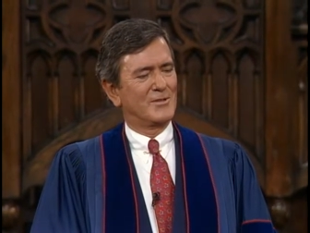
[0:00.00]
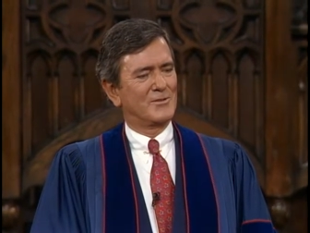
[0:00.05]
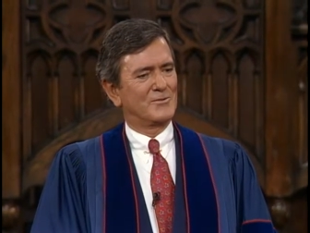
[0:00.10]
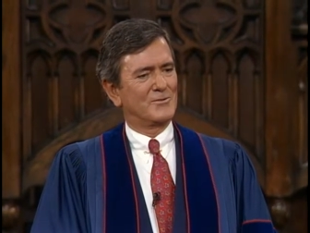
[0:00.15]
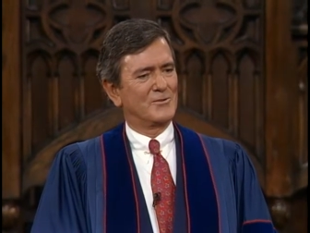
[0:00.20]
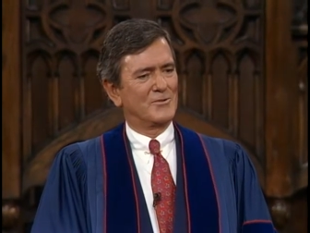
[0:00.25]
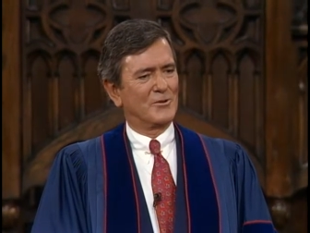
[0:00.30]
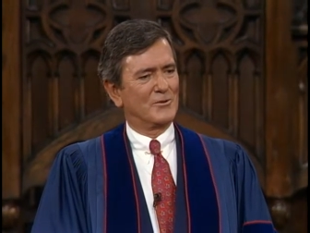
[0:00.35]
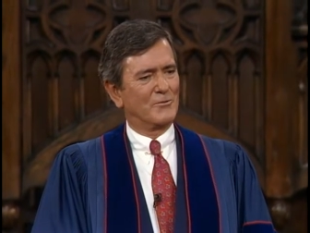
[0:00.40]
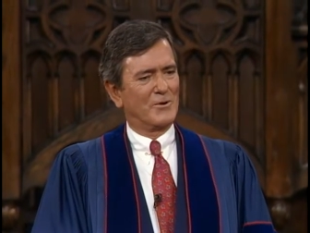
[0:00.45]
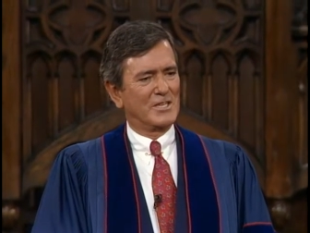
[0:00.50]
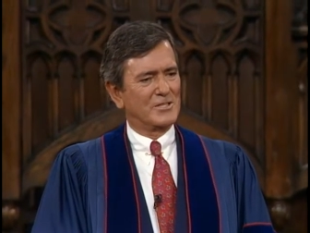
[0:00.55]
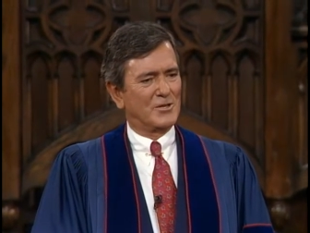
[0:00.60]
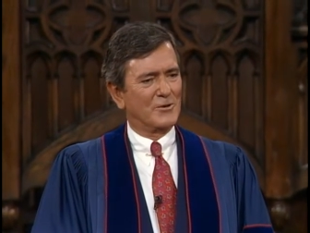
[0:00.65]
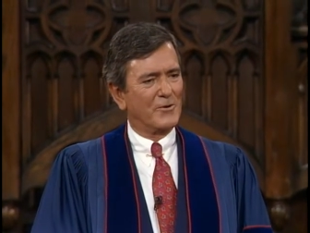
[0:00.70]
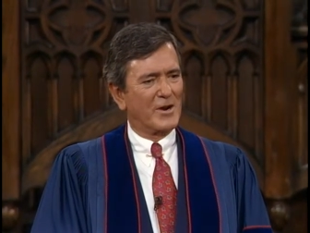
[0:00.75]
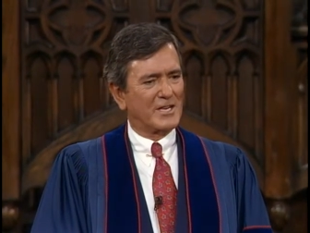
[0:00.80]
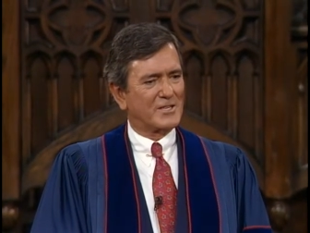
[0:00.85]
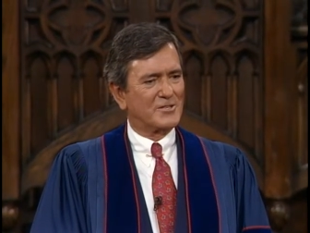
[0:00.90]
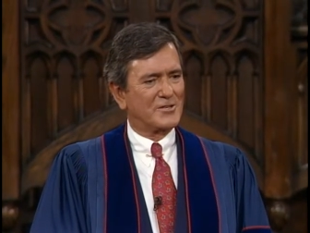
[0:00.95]
through the
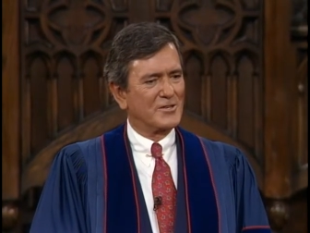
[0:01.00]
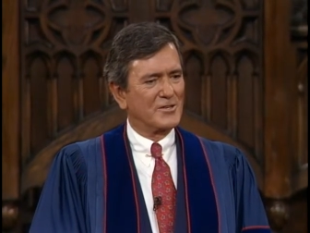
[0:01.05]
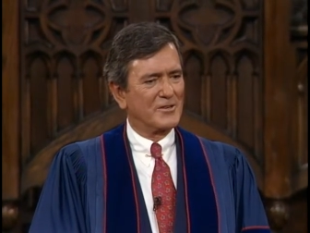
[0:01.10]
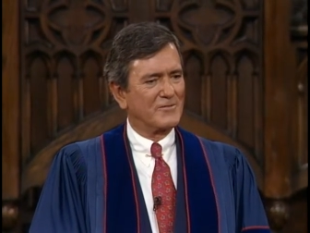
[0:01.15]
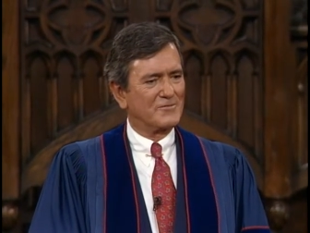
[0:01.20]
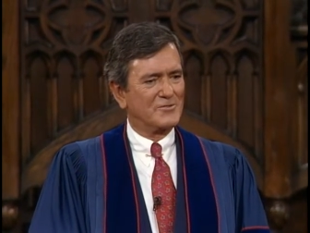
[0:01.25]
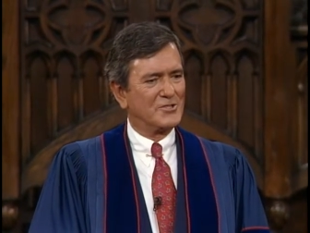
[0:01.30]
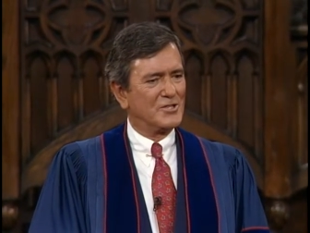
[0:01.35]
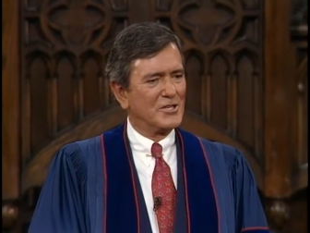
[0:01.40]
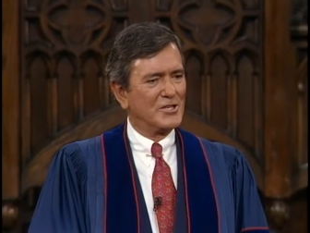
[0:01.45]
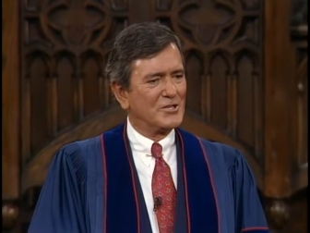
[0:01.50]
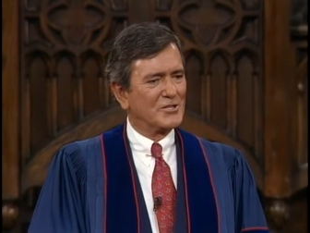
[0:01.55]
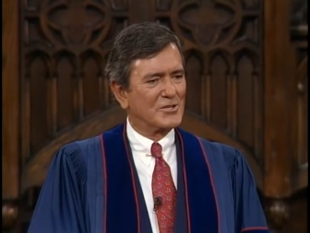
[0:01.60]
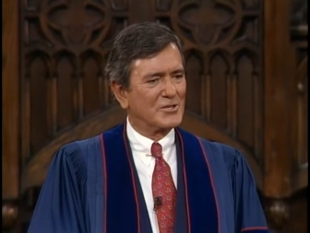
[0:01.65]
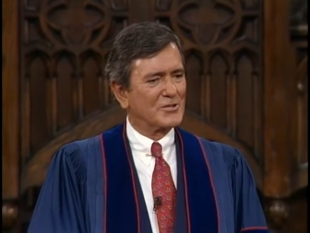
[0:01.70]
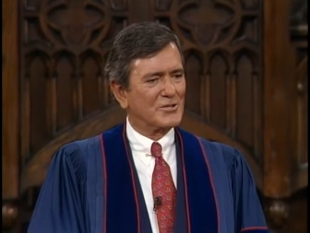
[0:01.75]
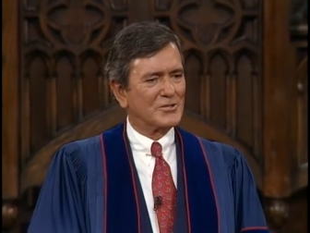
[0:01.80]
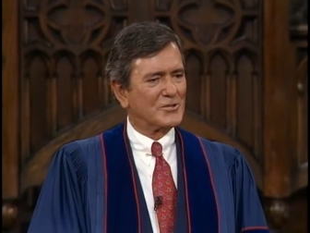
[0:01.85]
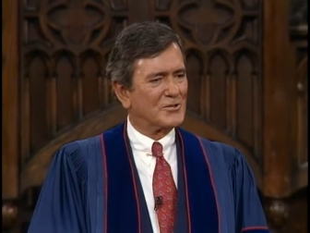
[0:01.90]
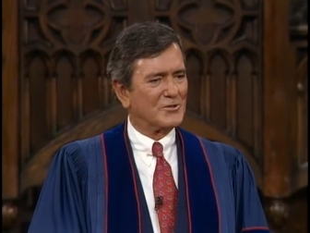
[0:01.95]
resurrection of
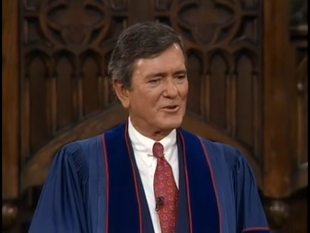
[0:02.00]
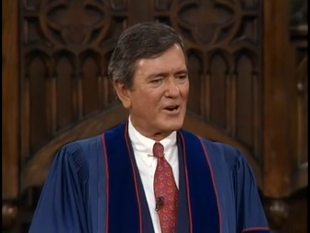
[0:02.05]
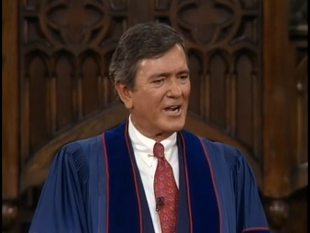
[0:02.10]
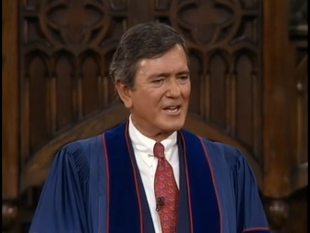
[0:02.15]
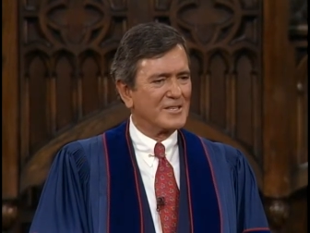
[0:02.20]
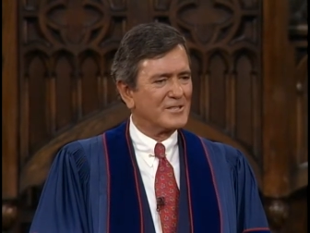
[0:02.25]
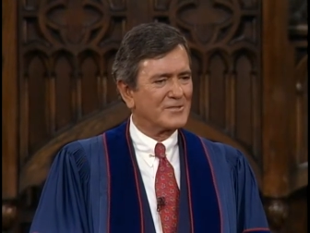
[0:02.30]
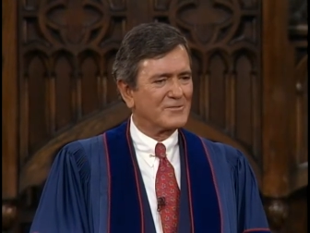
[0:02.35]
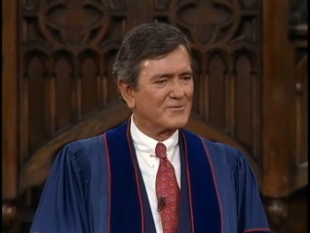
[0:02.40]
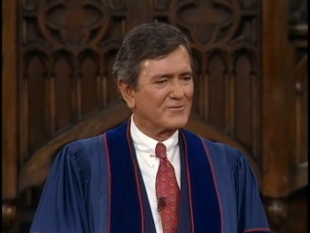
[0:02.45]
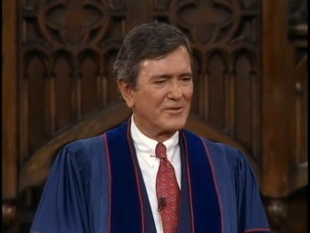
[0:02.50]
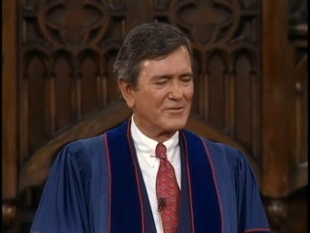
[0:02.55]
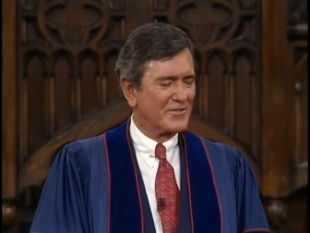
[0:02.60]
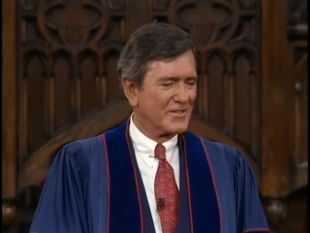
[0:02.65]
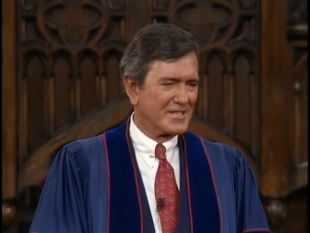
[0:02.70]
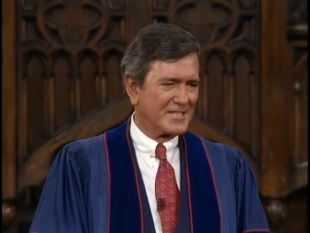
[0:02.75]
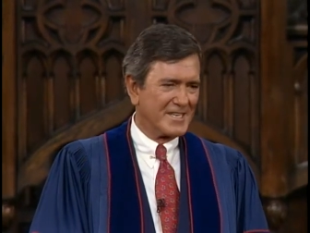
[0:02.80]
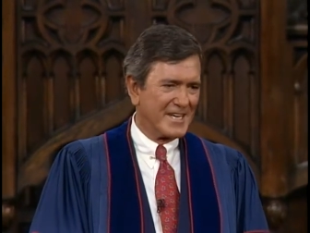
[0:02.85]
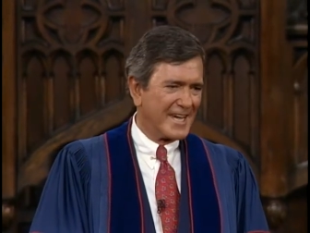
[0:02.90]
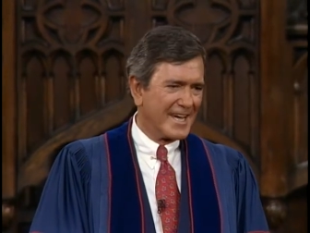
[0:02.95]
Jesus Christ from the
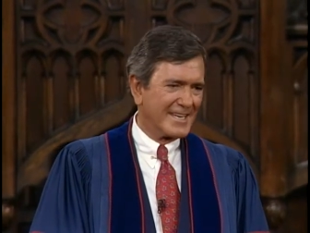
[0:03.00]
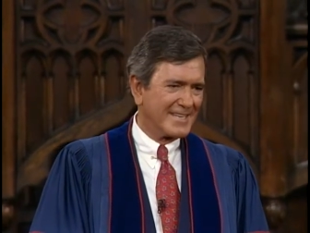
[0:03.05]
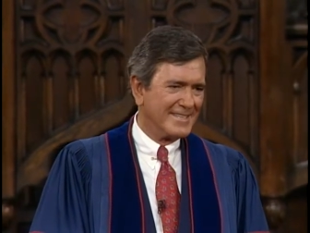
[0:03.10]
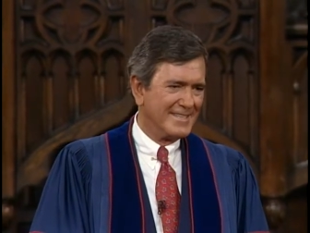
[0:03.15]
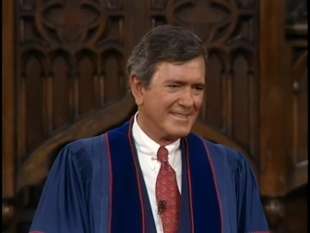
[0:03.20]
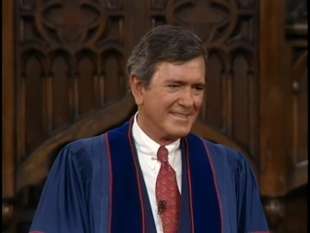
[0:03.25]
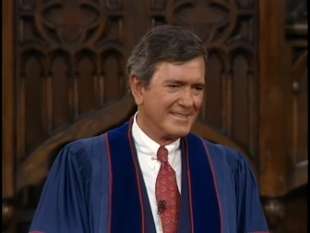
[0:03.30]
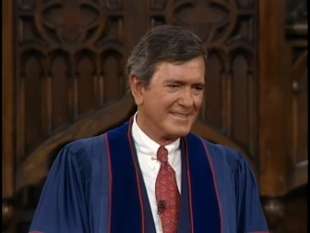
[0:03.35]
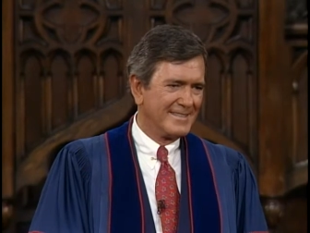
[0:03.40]
dead,